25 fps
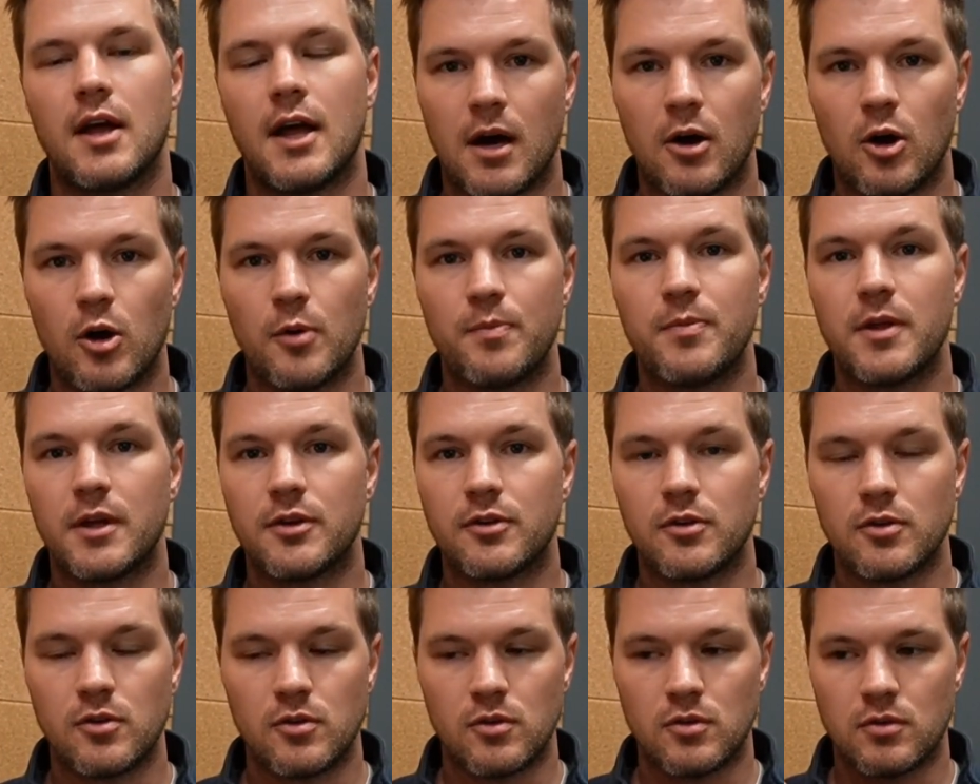I hope
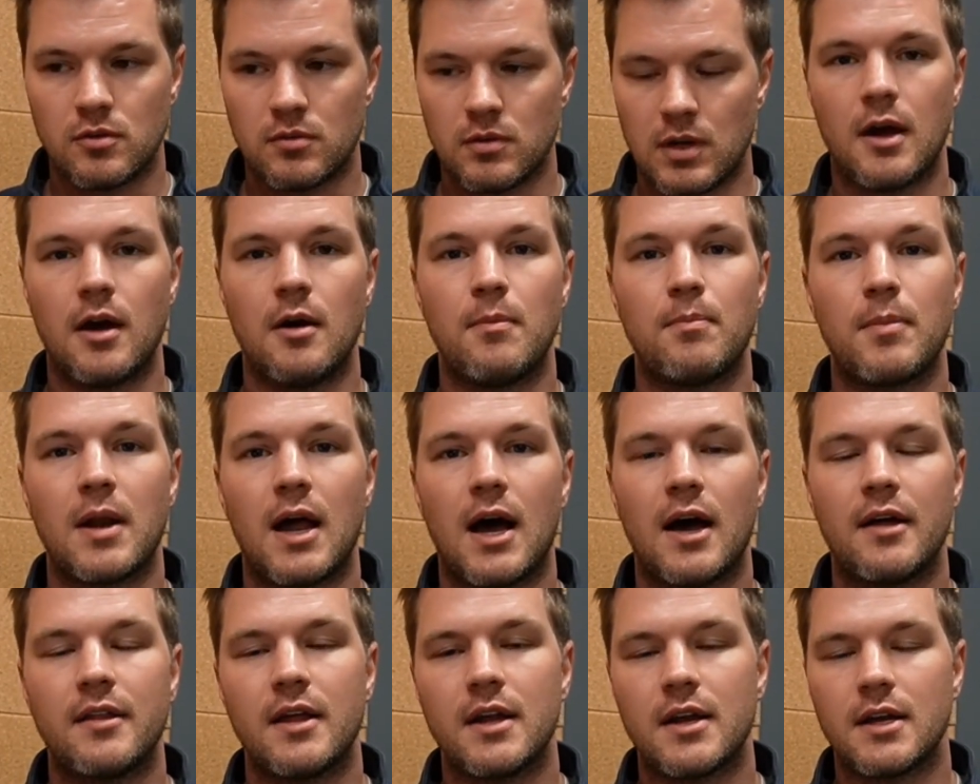that you
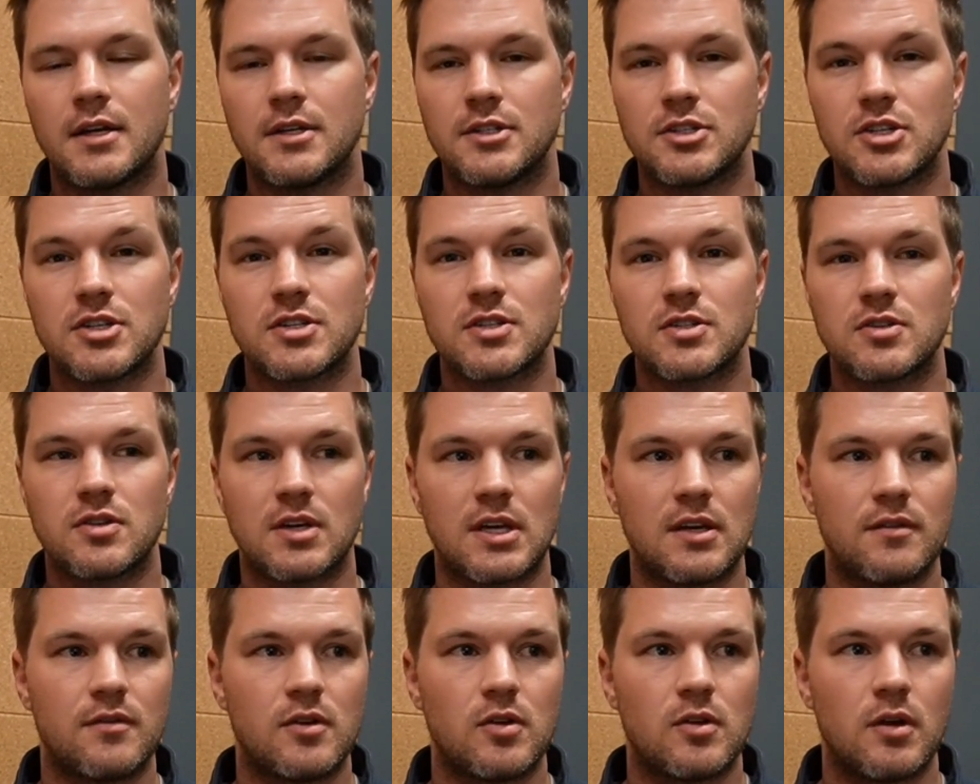apply that. And just to
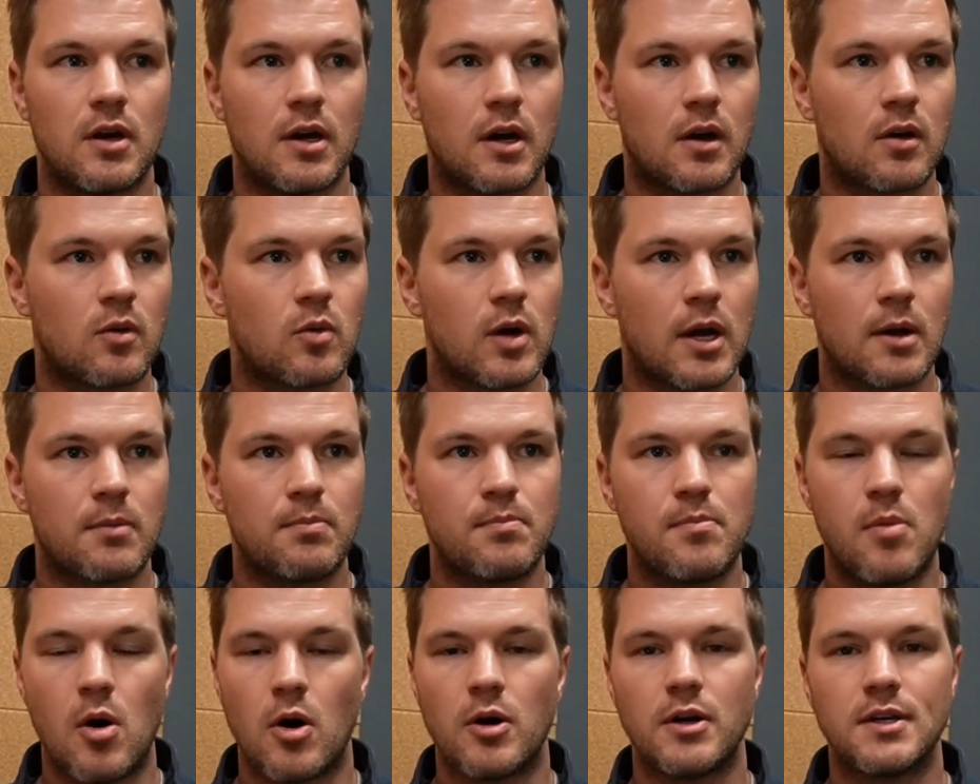give you a
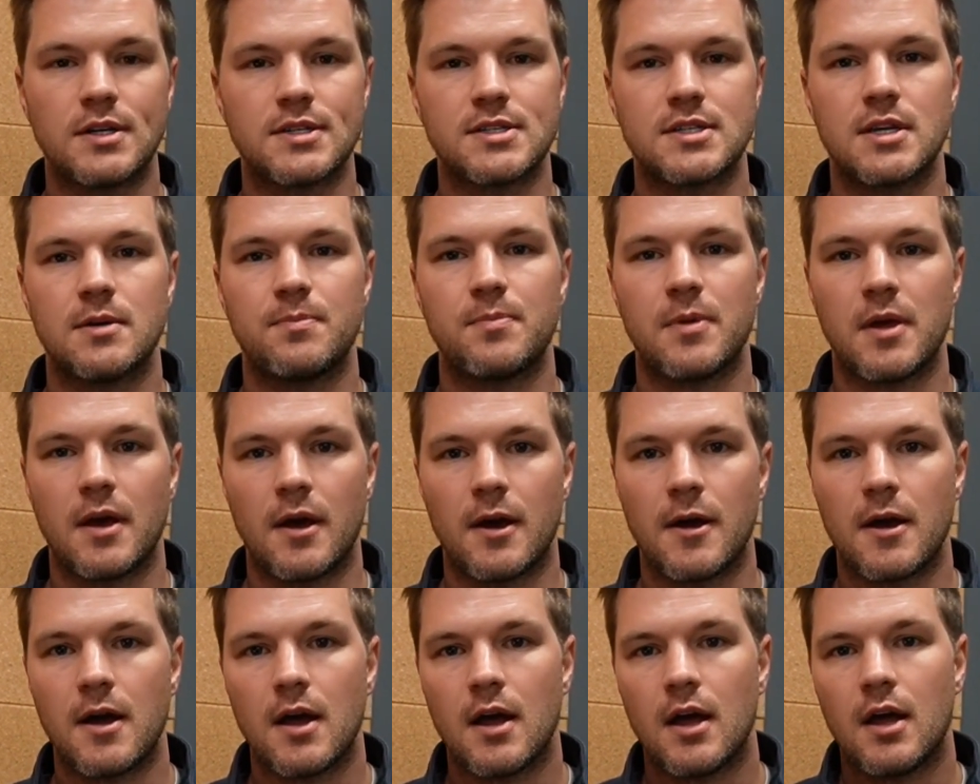quick bonus tip
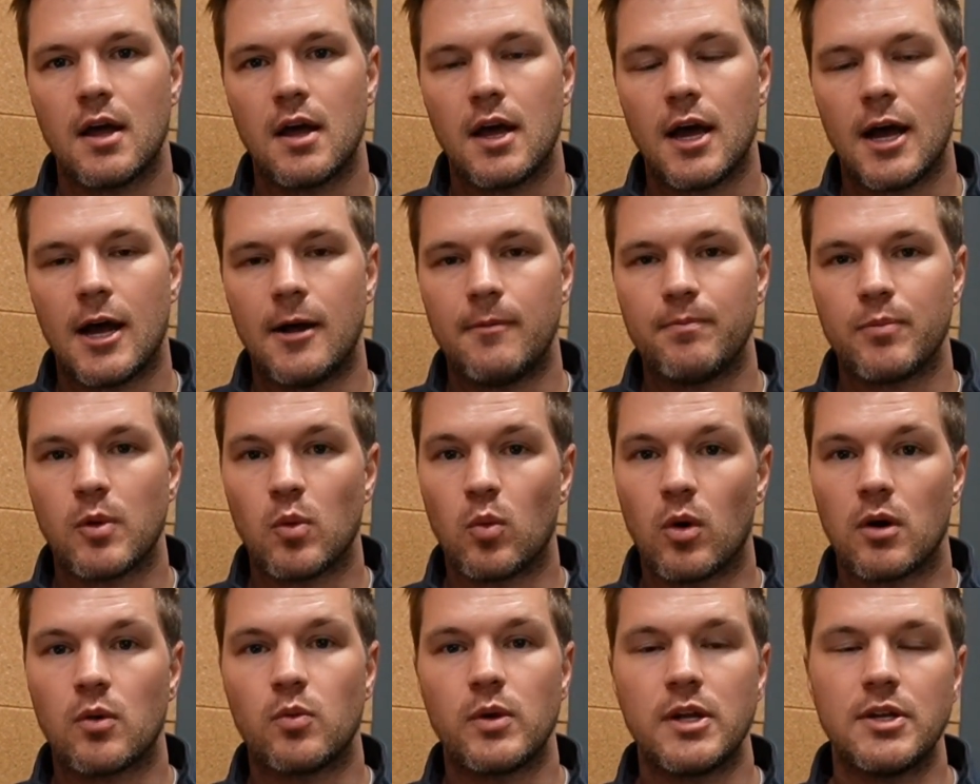here, um,
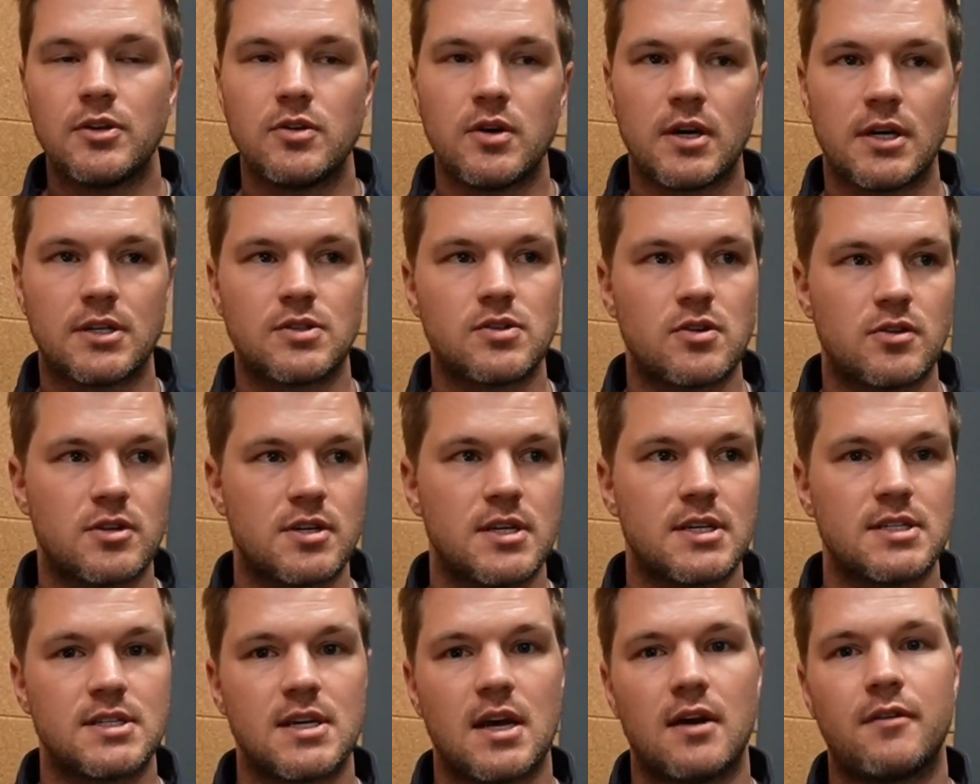what we do at
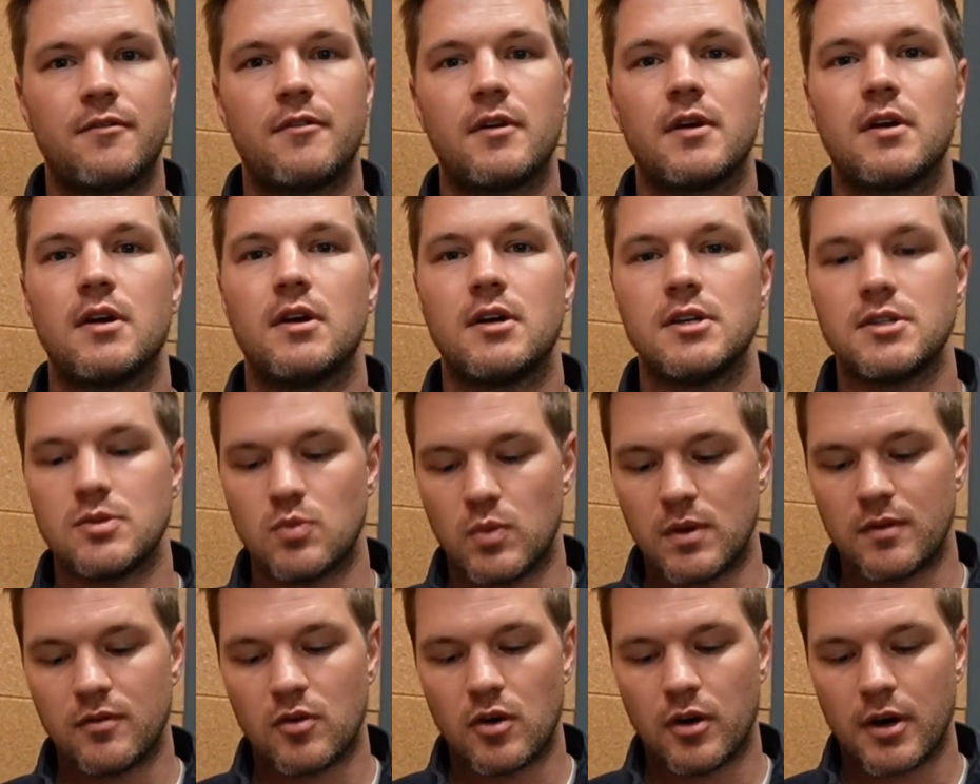SearchKings Africa is
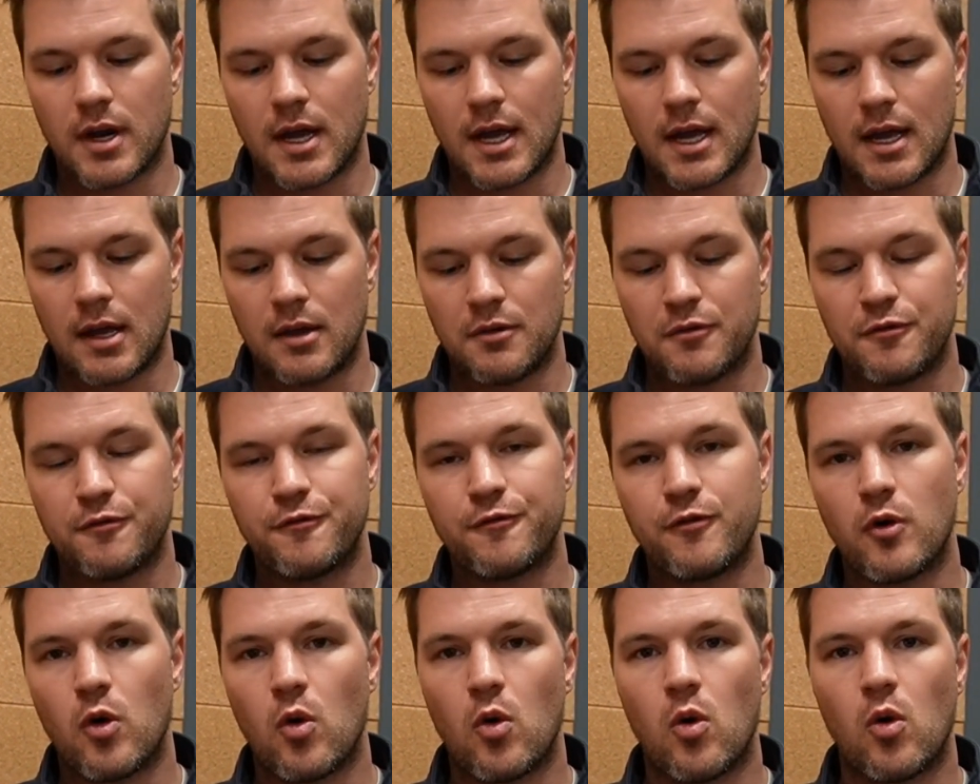we've got a
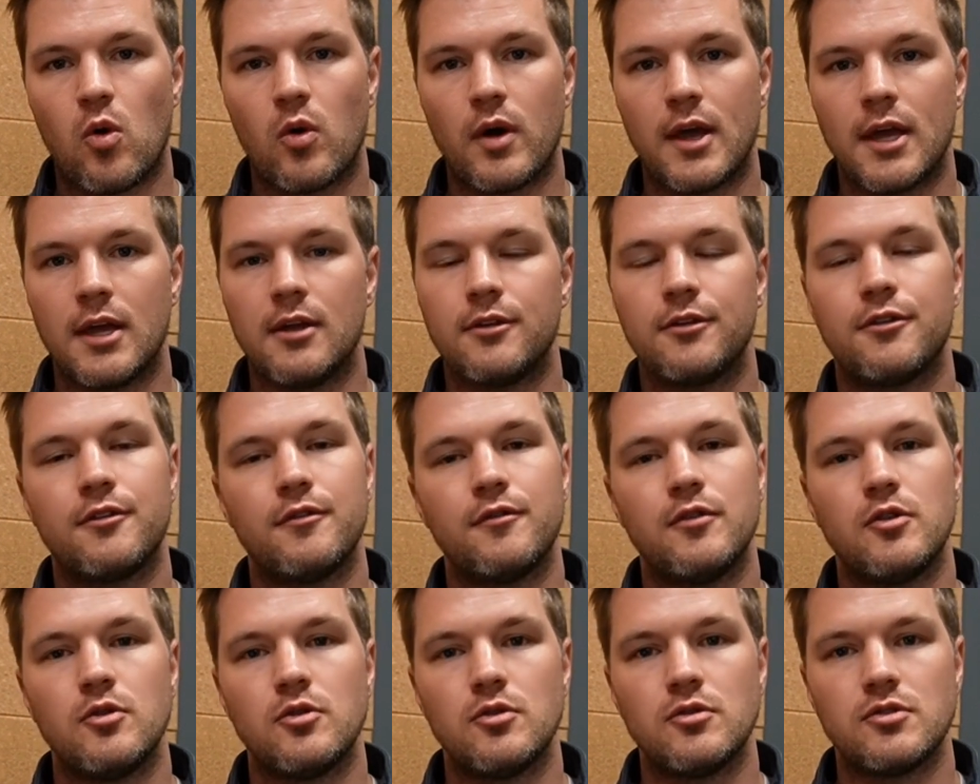four
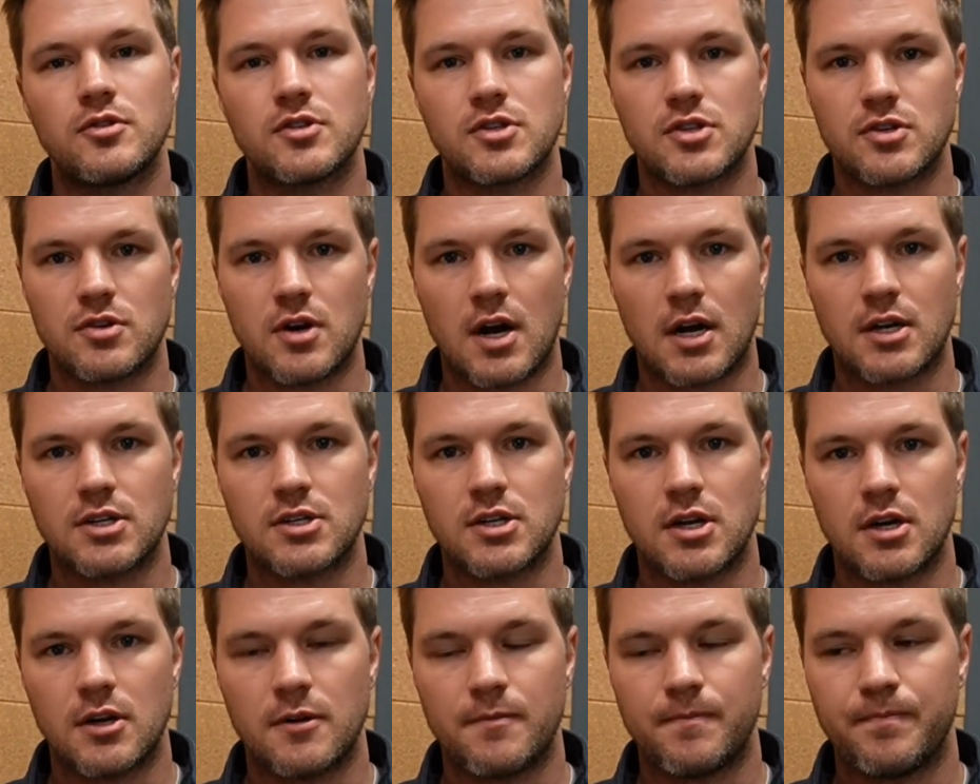interview
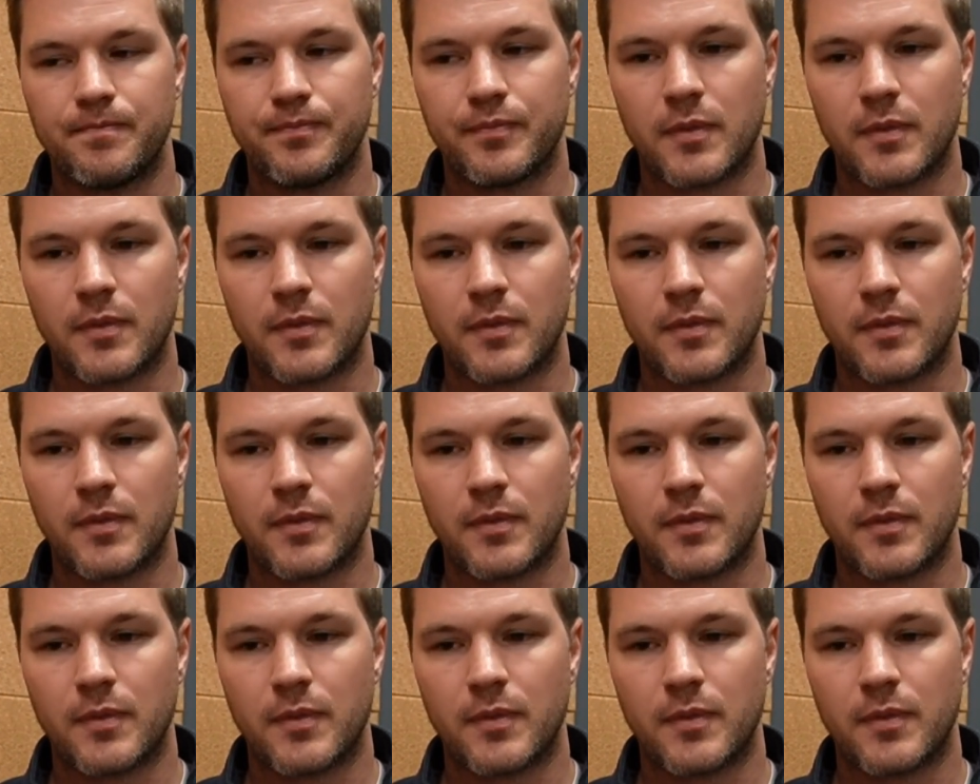structure.